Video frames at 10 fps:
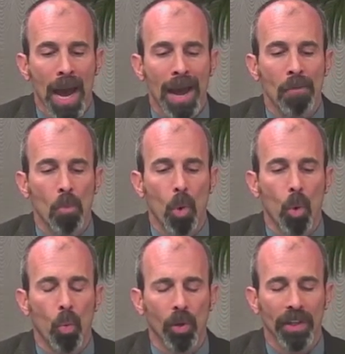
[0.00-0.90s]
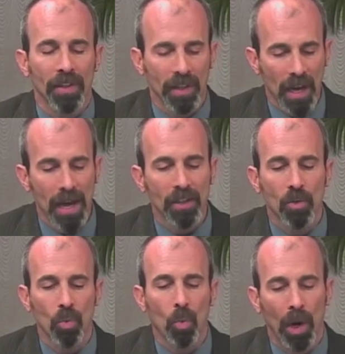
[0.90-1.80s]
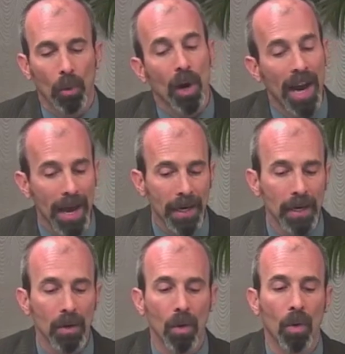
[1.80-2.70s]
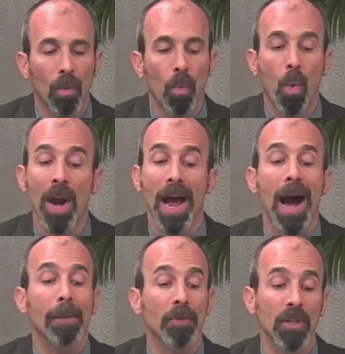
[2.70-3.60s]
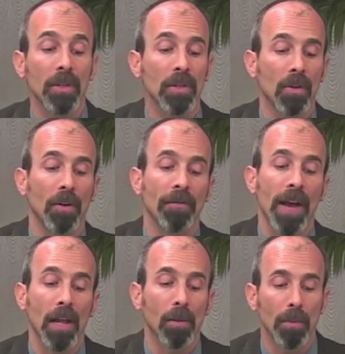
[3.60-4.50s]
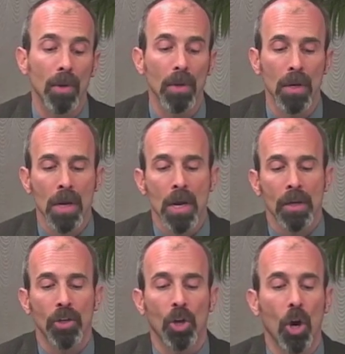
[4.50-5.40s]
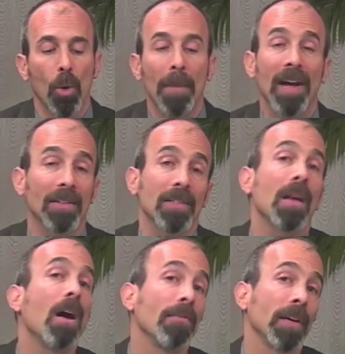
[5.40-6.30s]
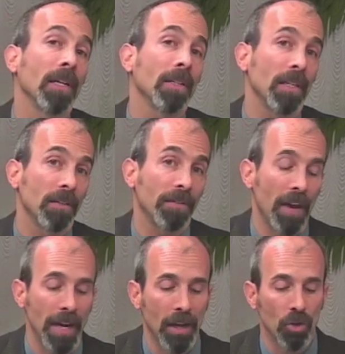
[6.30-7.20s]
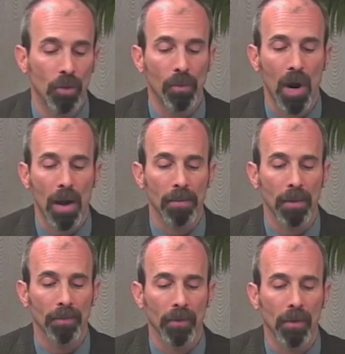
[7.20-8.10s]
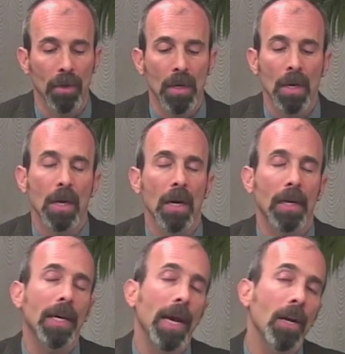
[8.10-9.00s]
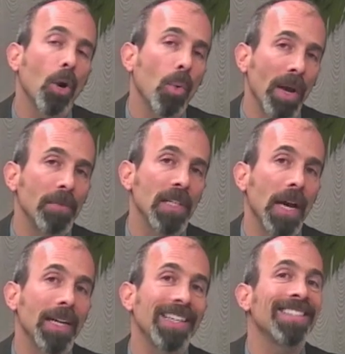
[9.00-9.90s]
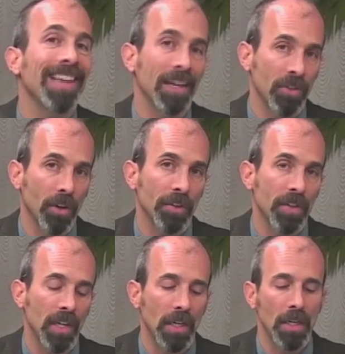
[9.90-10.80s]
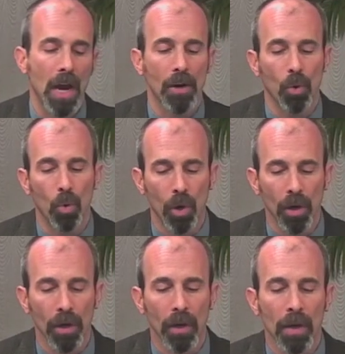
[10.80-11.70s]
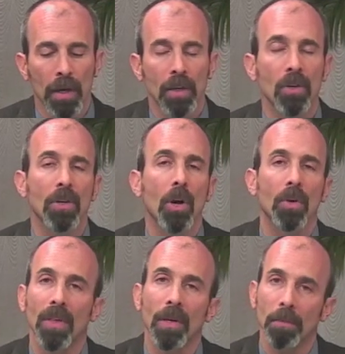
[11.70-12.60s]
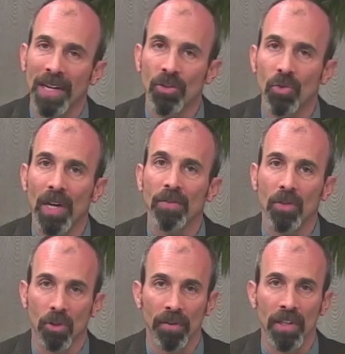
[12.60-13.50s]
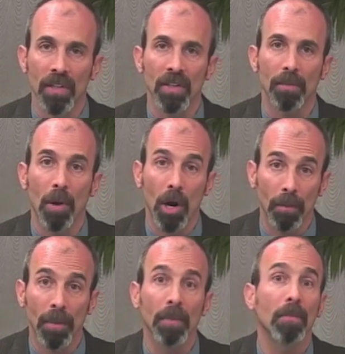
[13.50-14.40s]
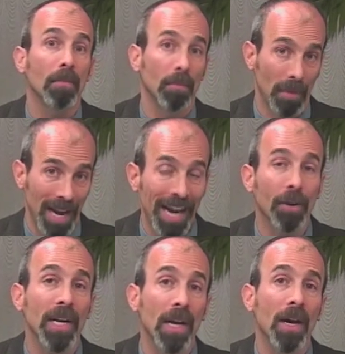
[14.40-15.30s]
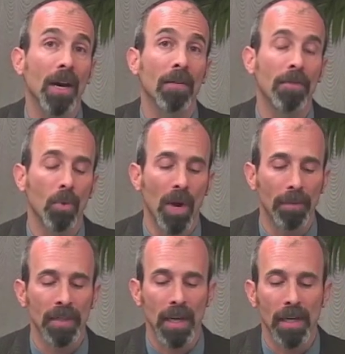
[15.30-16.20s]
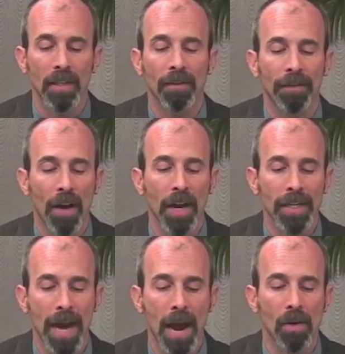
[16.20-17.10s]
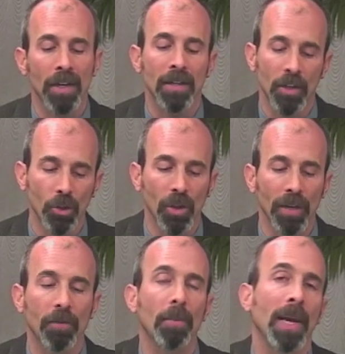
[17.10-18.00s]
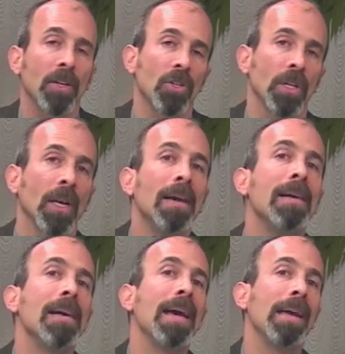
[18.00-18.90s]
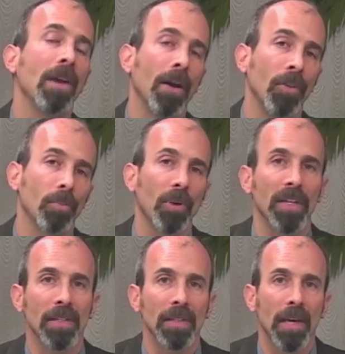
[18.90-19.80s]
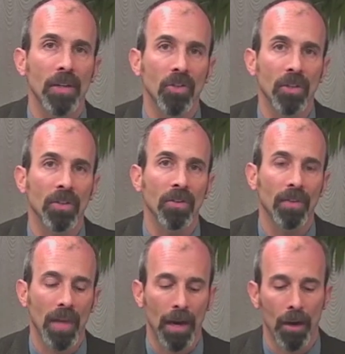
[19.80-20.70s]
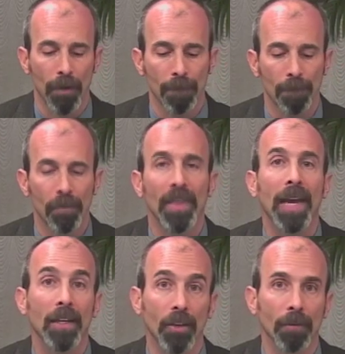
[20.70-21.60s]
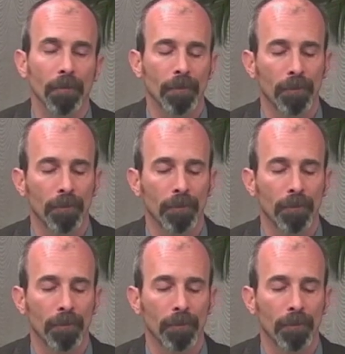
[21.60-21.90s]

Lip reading: And we'll discuss where we're headed, what options are available to go about solving these financial problems. Again, our website is srcity.org. You can go to the Administrative Services Department area of the website to find out additional information and other presentations there. Thank you.